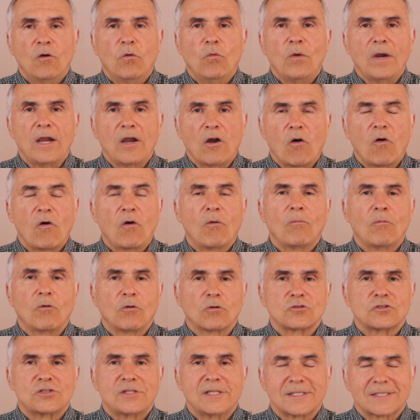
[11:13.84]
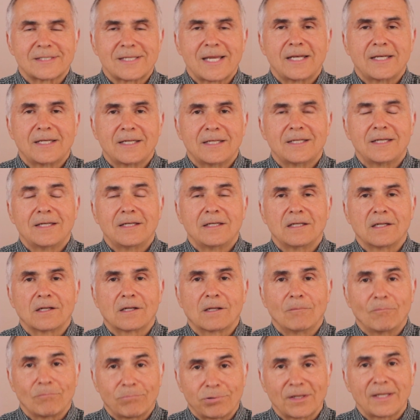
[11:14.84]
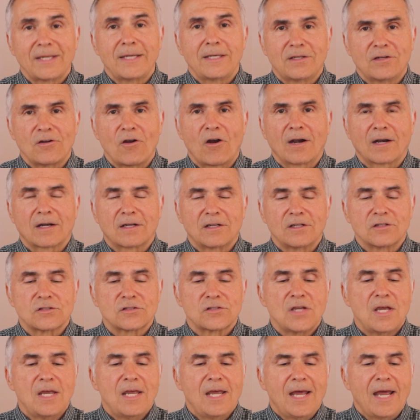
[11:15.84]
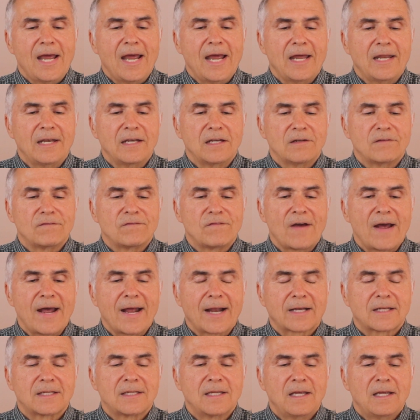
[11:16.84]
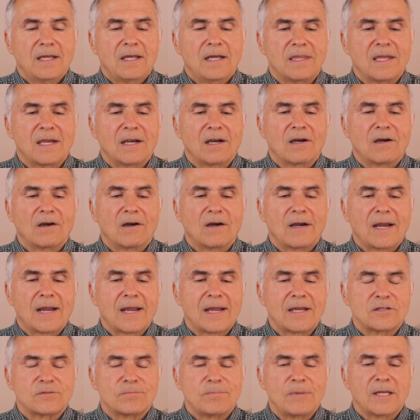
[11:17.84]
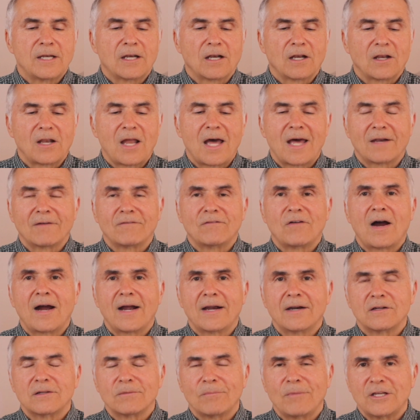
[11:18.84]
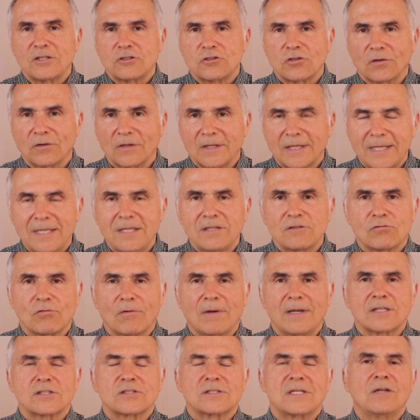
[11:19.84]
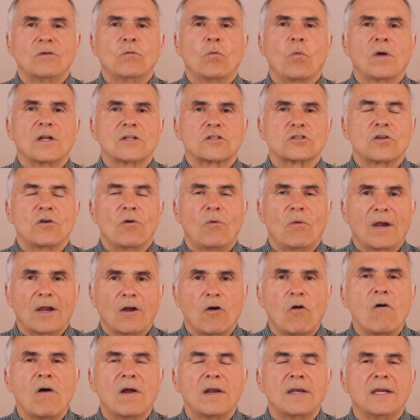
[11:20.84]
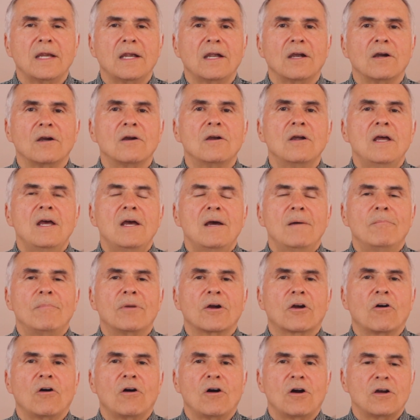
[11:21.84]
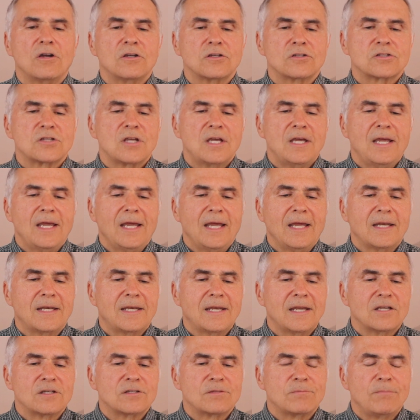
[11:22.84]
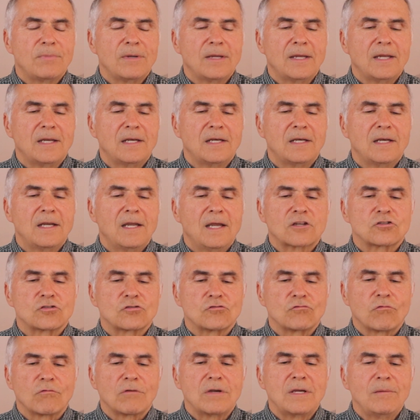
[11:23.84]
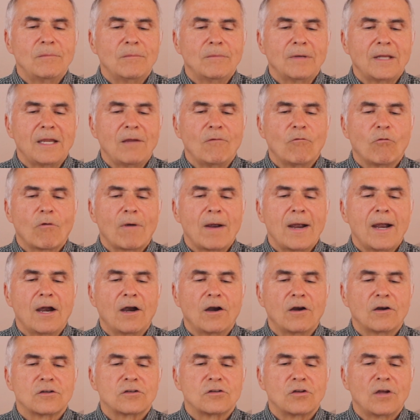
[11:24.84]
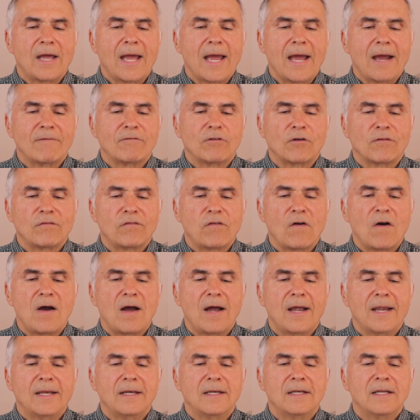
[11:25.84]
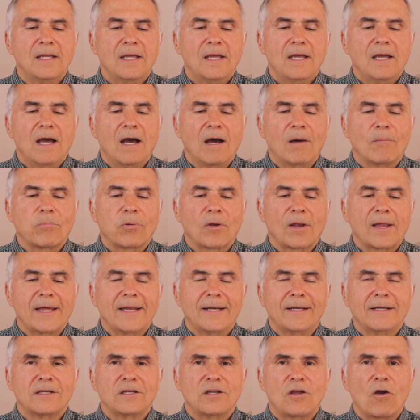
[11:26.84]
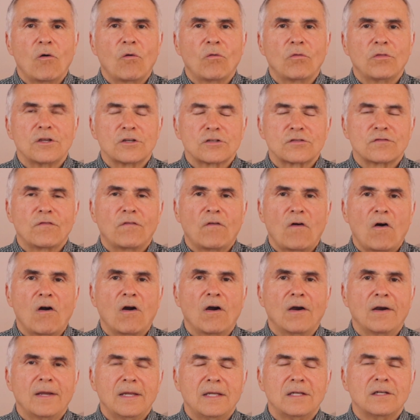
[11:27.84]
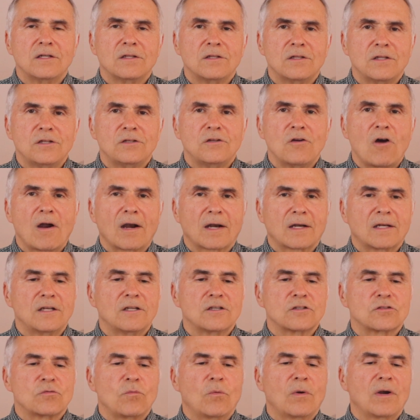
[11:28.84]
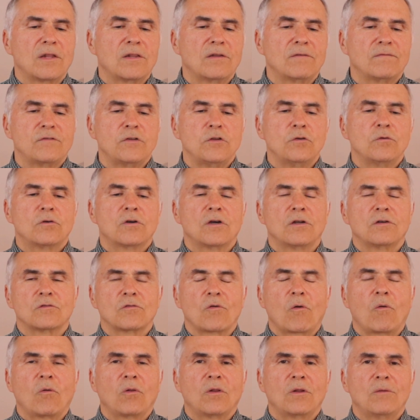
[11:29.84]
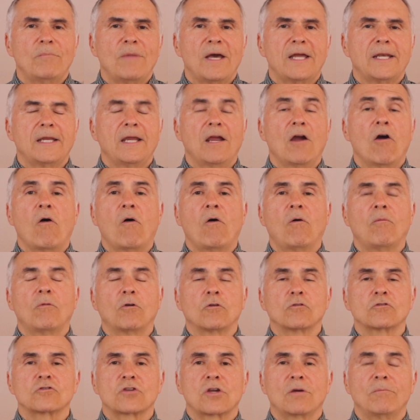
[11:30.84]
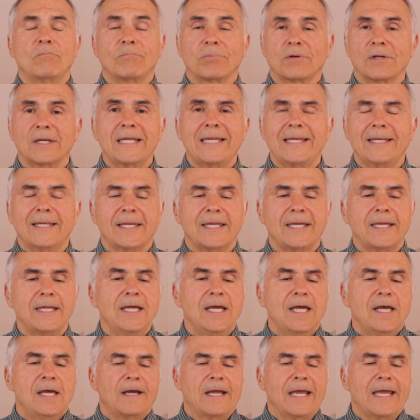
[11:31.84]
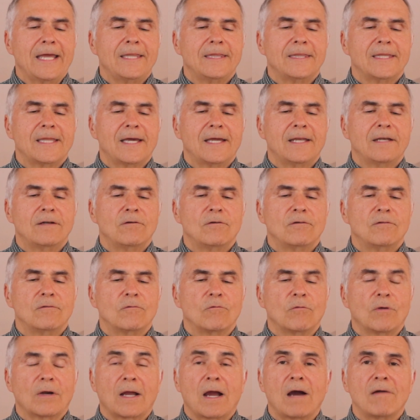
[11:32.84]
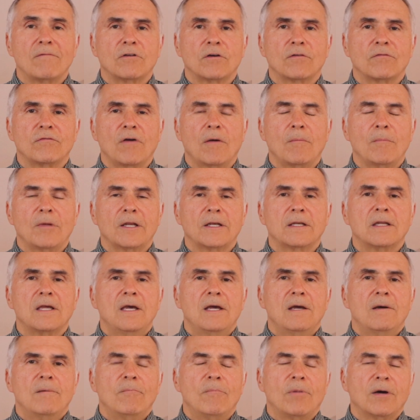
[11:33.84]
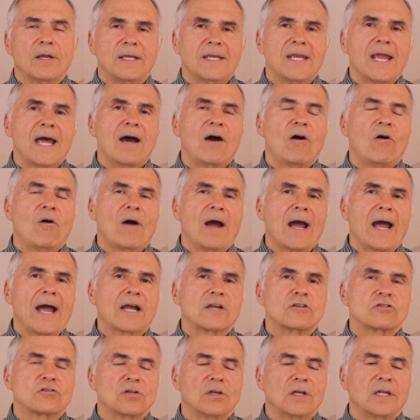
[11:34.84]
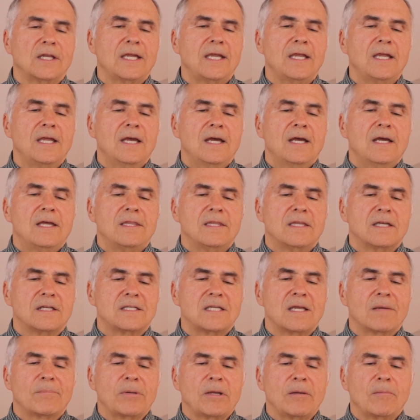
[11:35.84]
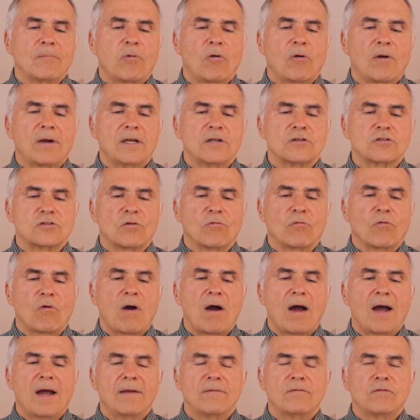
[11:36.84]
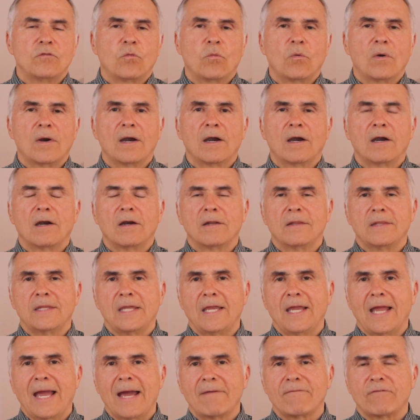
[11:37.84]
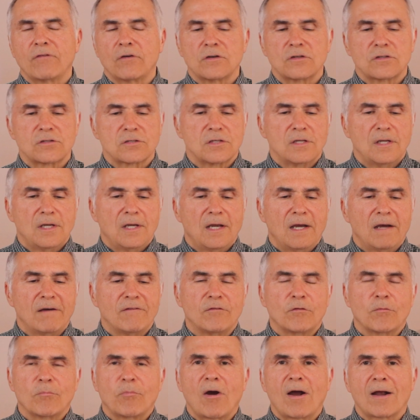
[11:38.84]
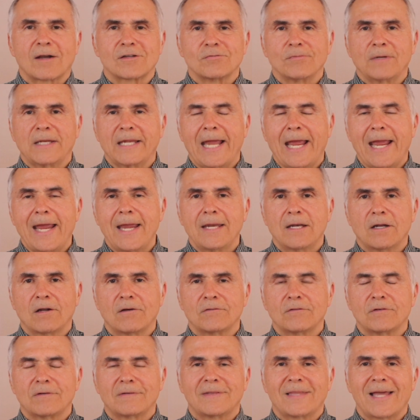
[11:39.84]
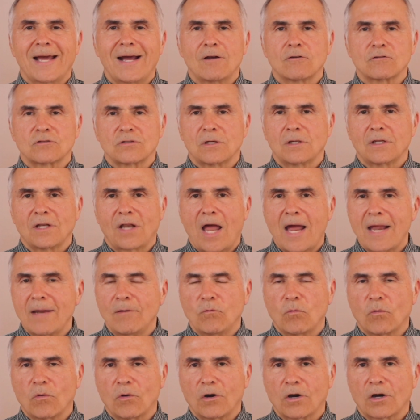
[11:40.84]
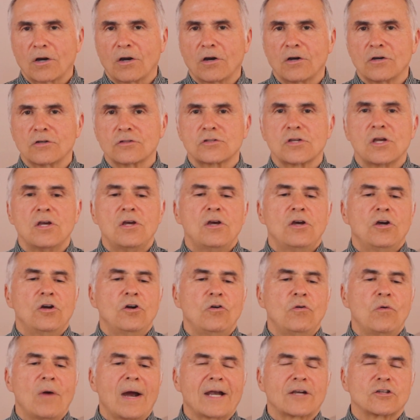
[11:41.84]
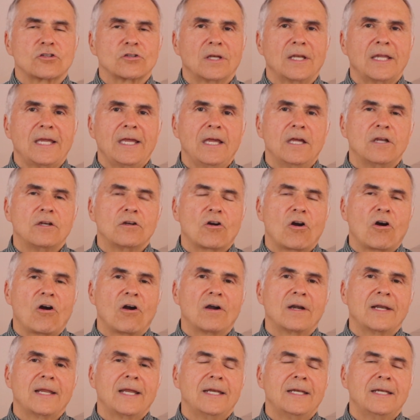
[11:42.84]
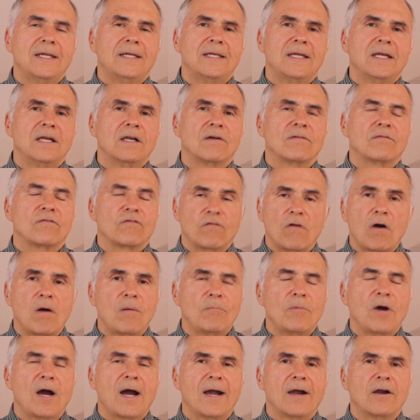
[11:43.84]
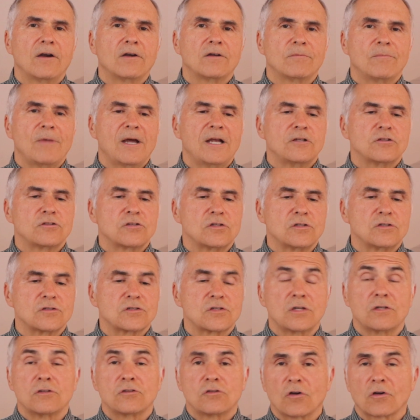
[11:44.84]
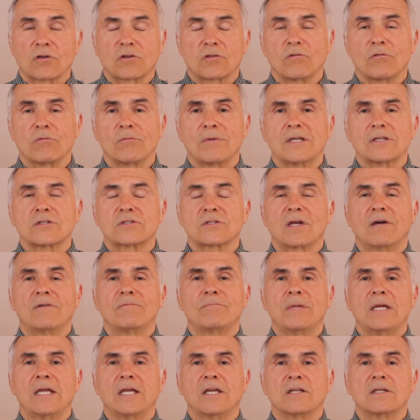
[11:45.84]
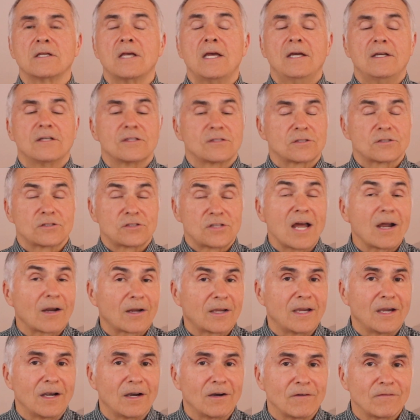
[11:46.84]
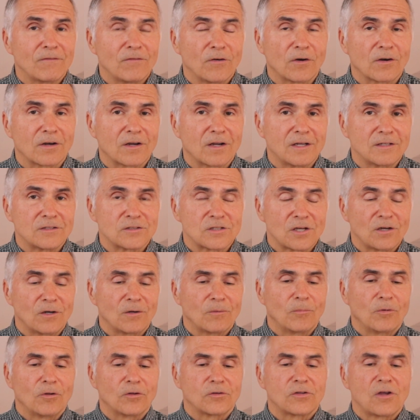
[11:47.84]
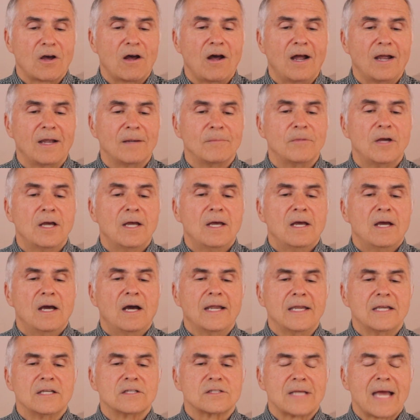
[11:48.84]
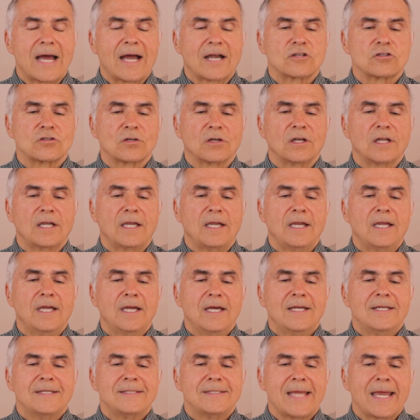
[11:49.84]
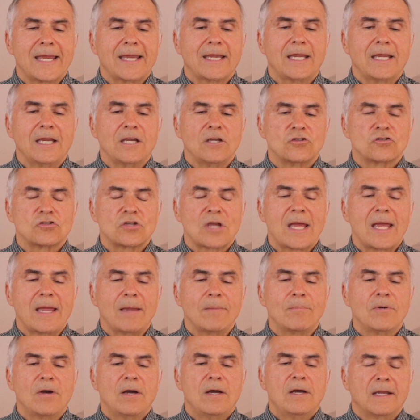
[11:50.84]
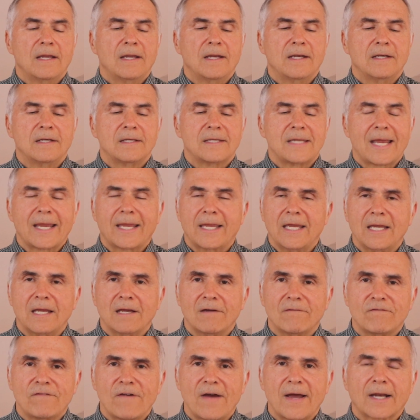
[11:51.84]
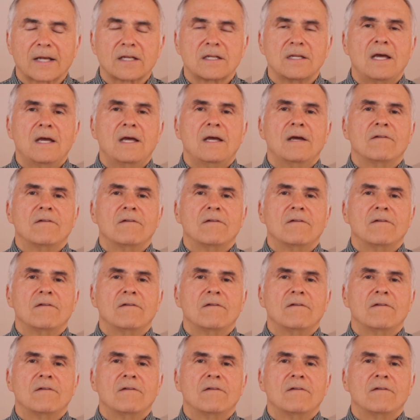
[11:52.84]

We almost descended into complete darkness, and in fact, there has been a lot of higher dimensional interest in what's going on here, because it has been extremely rare to ever find a planet go this far into the darkness where the few control the many almost completely and then recover from it. But now actually the tipping point has arrived where the efforts of approximately eight hundred thousand light workers who actually incarnated here from higher dimensions and took the risk of being stuck here for considerable time is actually taking shape and taking effect